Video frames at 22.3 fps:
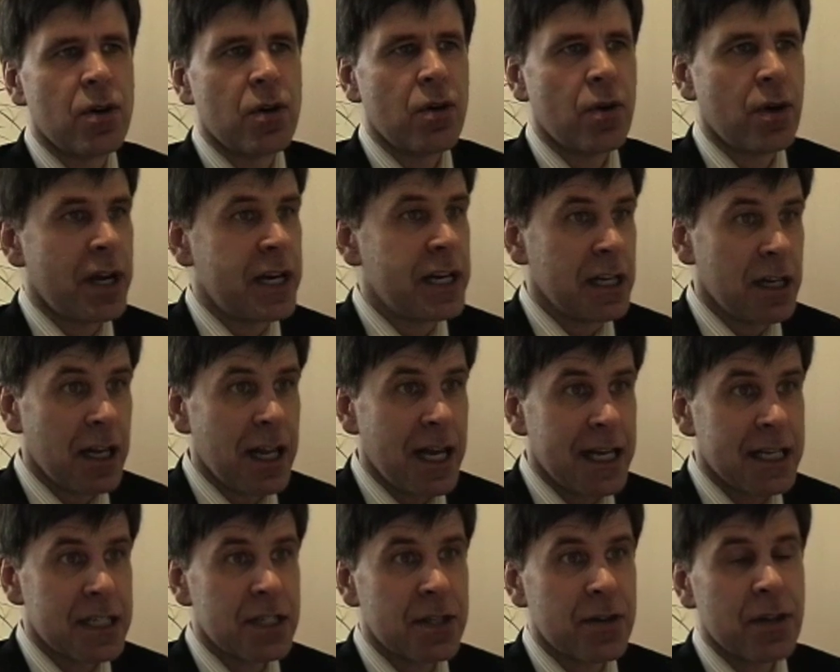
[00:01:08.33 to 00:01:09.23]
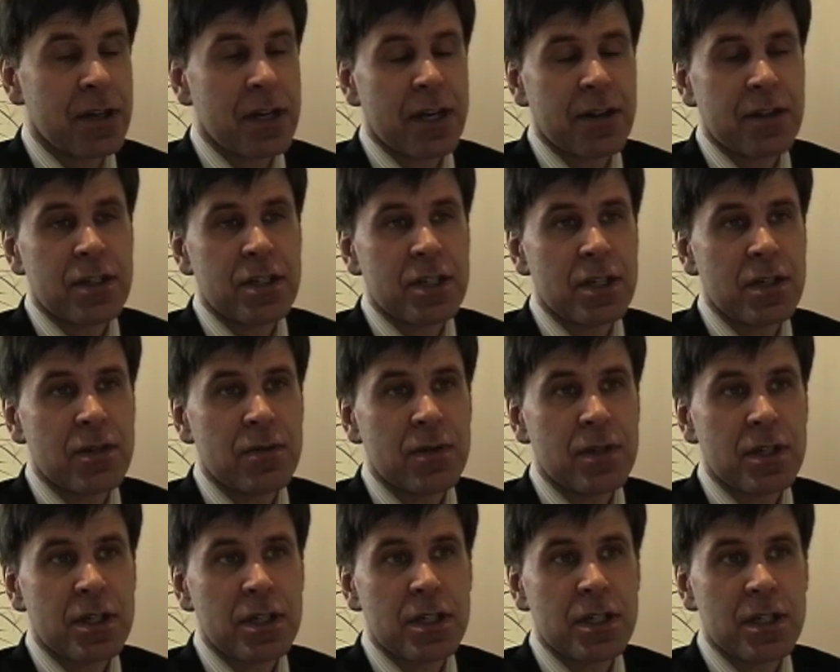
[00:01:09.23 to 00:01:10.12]
or any less than other
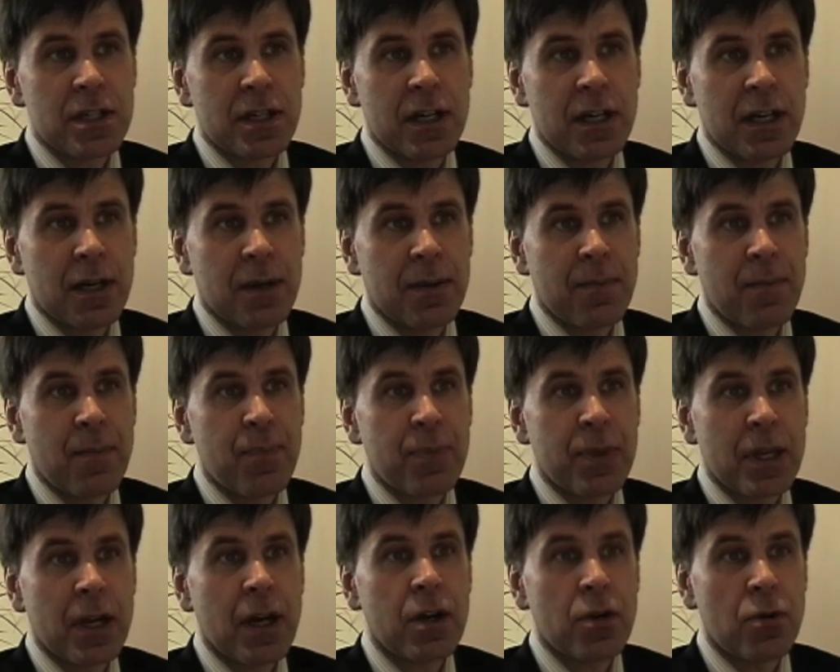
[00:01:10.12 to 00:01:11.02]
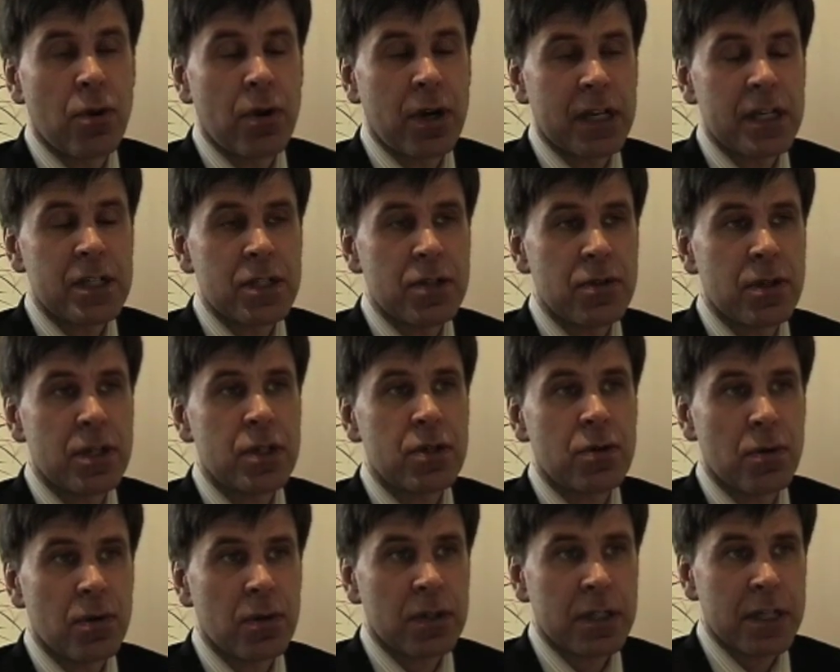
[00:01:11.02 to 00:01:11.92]
students, according to
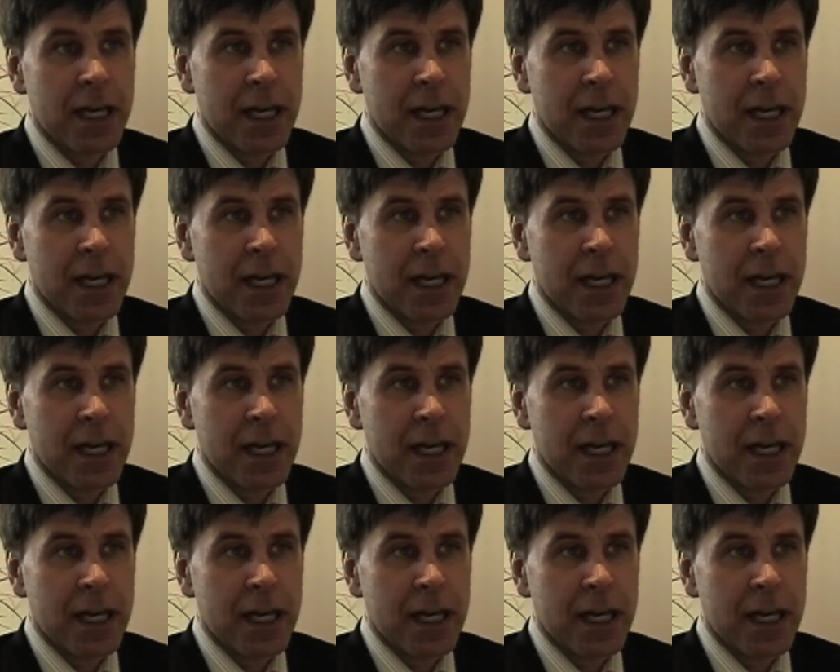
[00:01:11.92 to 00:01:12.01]
controlled